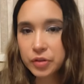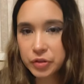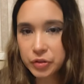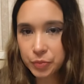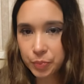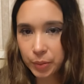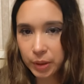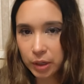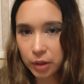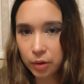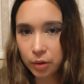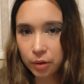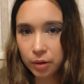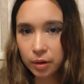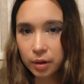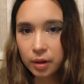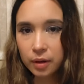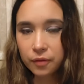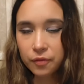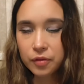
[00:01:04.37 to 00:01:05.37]
the speaker
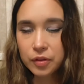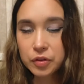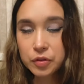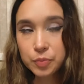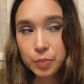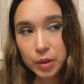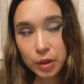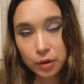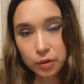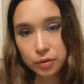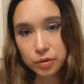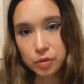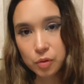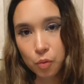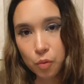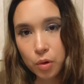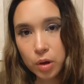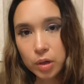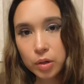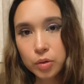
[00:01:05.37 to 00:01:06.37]
if the speaker is the
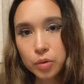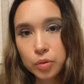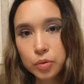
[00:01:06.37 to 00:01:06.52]
one